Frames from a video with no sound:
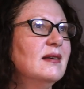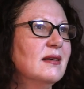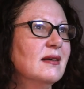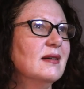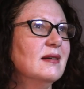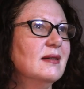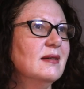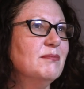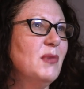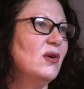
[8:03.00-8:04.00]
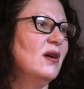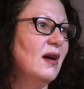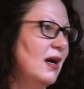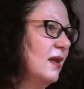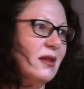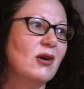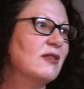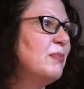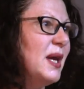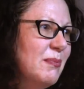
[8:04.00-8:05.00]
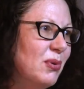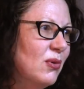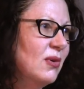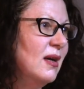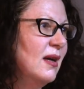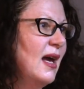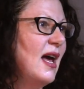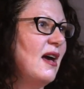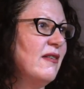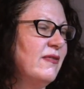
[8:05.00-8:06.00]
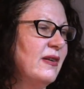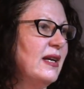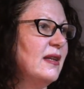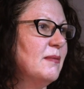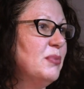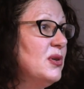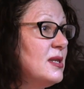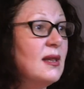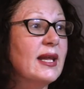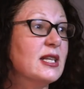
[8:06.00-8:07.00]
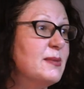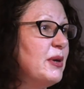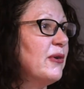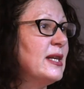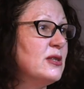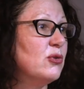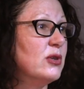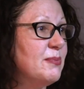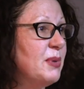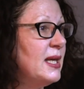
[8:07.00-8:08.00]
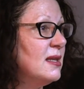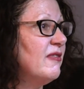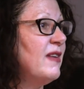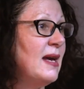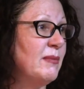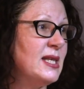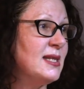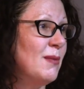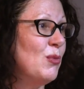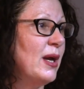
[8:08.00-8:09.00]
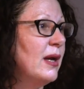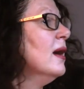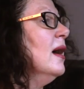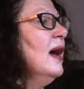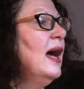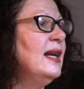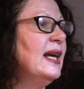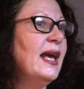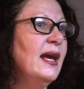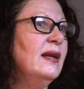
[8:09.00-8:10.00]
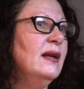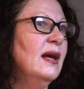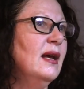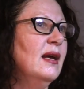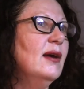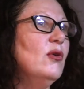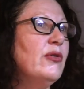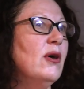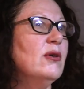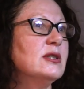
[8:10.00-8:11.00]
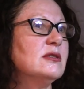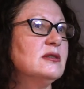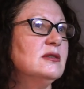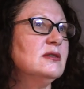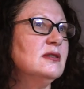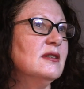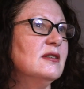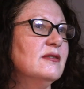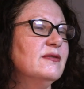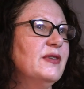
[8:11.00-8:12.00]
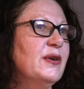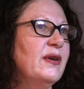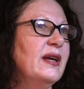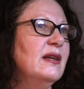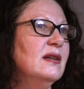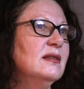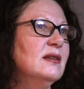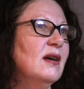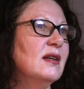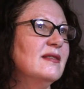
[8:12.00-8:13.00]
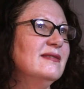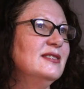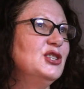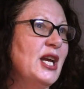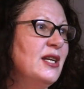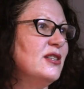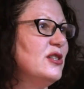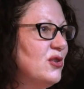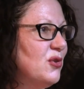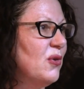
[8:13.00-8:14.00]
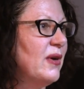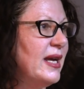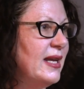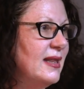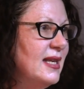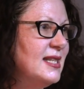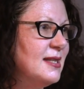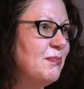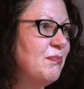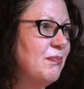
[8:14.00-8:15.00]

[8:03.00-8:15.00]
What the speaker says: you know, a lot of people have either personally experienced or it's been in the family somewhere. Mm. And again, although it's a very kind of gendered story in this